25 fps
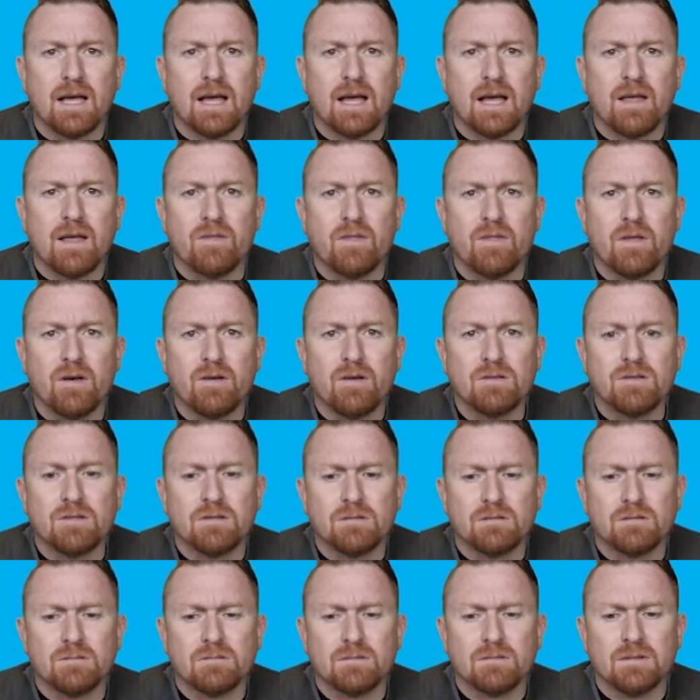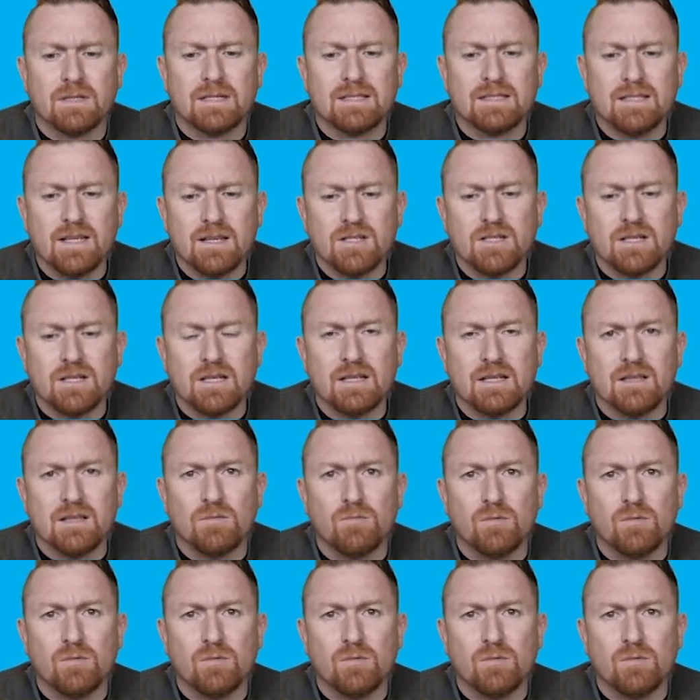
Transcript: And those are essentially the